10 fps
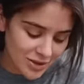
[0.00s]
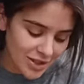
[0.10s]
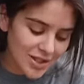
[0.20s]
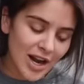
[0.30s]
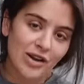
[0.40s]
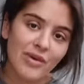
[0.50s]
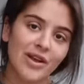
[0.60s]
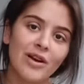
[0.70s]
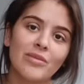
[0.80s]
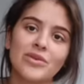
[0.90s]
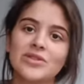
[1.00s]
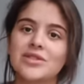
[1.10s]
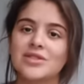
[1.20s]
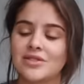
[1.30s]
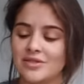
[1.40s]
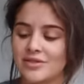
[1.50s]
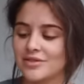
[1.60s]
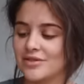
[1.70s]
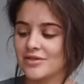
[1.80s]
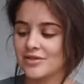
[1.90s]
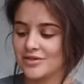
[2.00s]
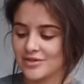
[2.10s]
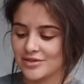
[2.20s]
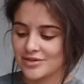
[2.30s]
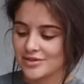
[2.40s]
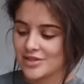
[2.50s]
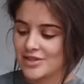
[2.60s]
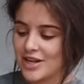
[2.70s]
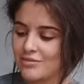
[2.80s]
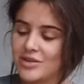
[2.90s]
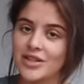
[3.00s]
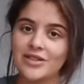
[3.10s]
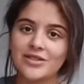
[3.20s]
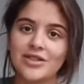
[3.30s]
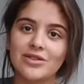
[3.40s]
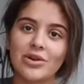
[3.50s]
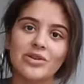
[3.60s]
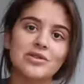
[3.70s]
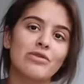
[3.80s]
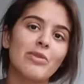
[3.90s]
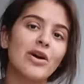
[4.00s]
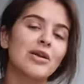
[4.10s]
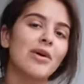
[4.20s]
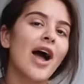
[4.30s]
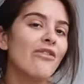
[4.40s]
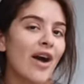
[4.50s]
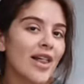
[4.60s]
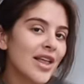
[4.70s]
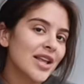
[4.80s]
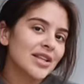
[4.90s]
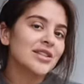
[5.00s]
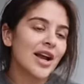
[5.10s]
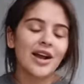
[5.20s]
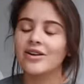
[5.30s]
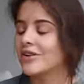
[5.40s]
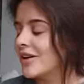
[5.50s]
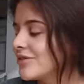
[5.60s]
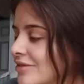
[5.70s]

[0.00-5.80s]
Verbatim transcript: with the tiny mic almost sent me to throw this over the balcony. But I, I like the time. I don't know.